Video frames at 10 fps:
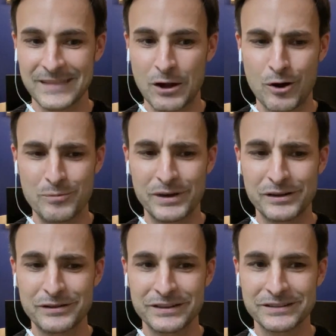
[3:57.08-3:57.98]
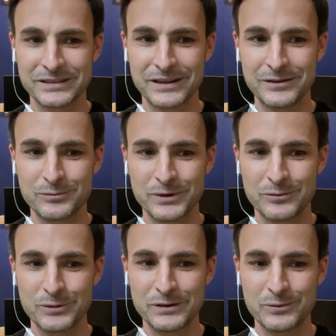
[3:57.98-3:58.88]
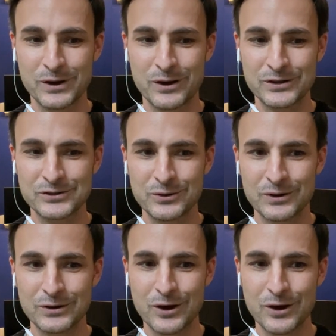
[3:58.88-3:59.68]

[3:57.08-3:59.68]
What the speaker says: Oh, many things. We also